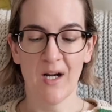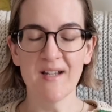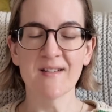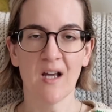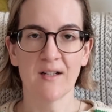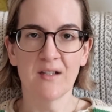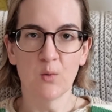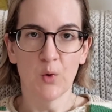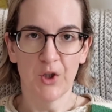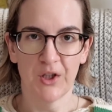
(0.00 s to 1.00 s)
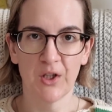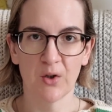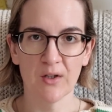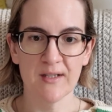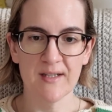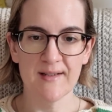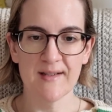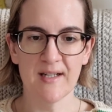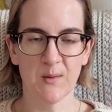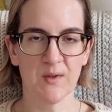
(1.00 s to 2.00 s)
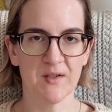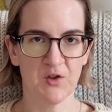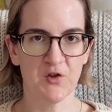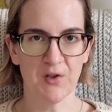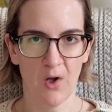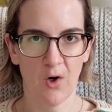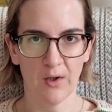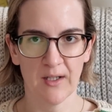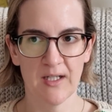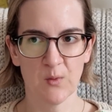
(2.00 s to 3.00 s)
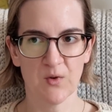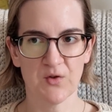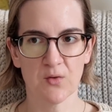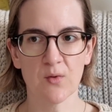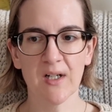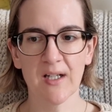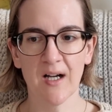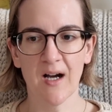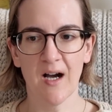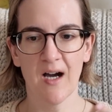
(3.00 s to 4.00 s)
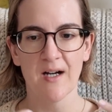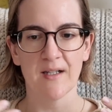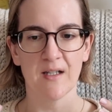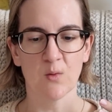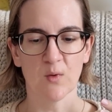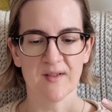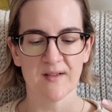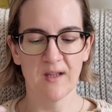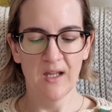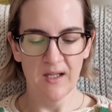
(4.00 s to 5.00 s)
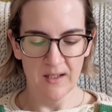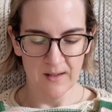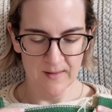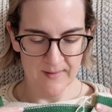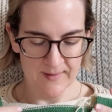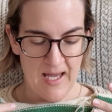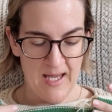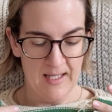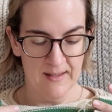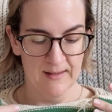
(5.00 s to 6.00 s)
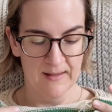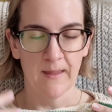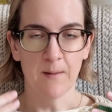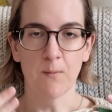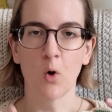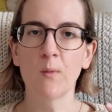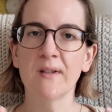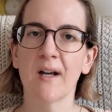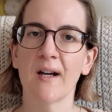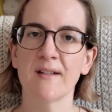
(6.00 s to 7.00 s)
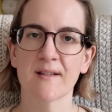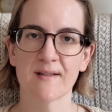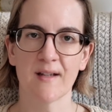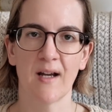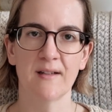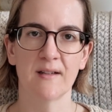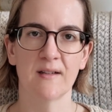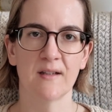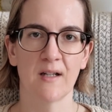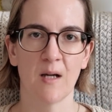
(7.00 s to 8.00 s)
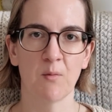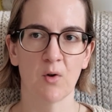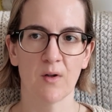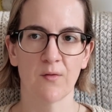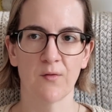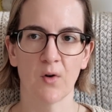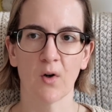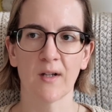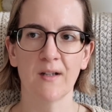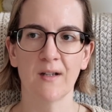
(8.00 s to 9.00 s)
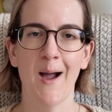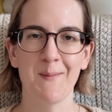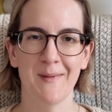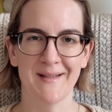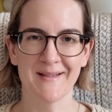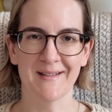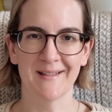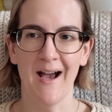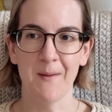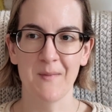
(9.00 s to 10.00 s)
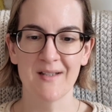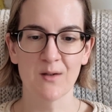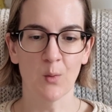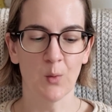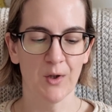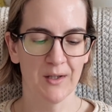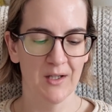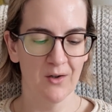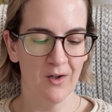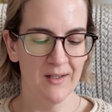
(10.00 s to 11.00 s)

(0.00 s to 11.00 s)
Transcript: I started working on this, it was a slog. It was really hard, it was tedious, and the moment I decided that I'm gonna frog it, I missed it. I missed working on